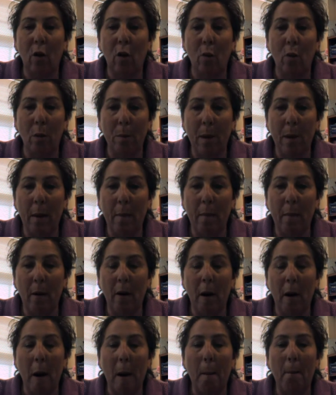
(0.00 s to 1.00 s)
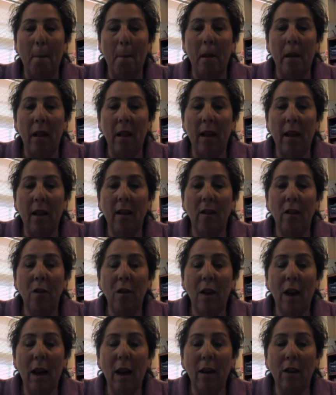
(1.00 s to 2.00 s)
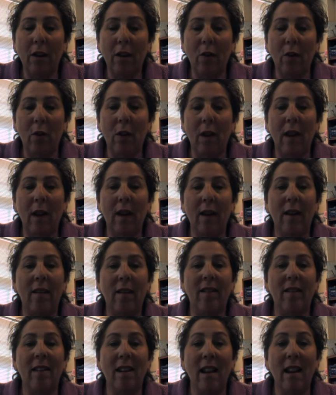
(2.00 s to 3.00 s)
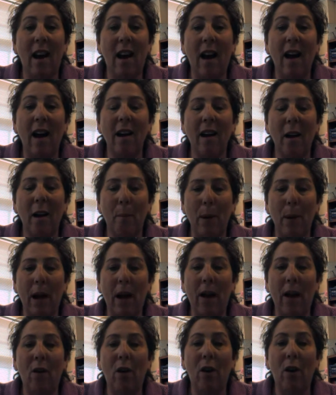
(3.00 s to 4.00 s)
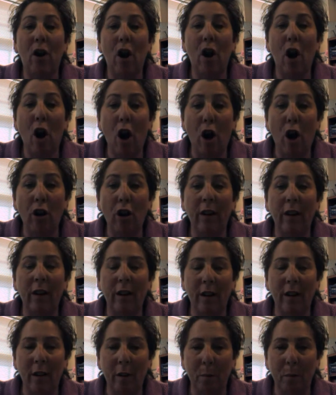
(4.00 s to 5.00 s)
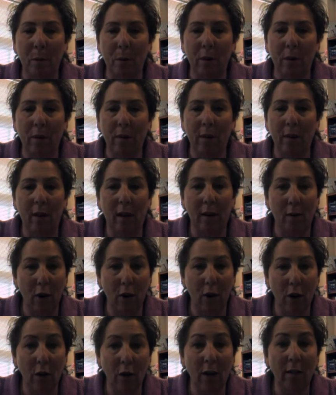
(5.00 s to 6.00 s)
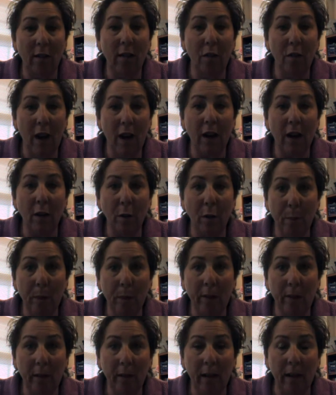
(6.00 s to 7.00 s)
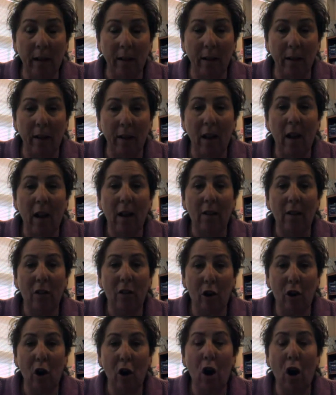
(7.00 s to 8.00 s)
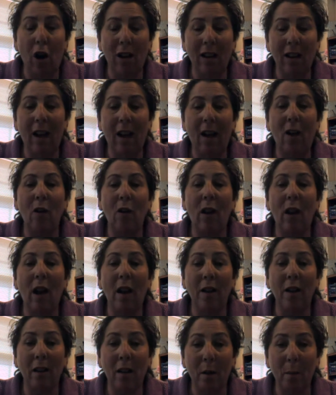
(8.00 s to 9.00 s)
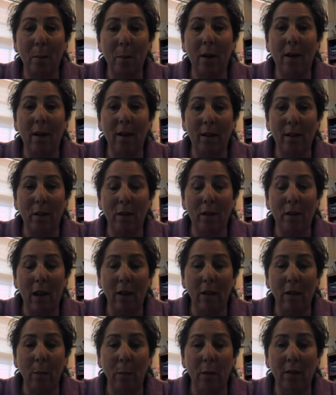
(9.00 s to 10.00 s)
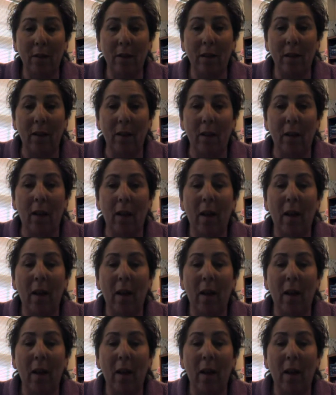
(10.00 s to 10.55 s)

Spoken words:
Remember, place value is not about calling numbers, even though that's a valuable skill. To call out a number is a valuable skill.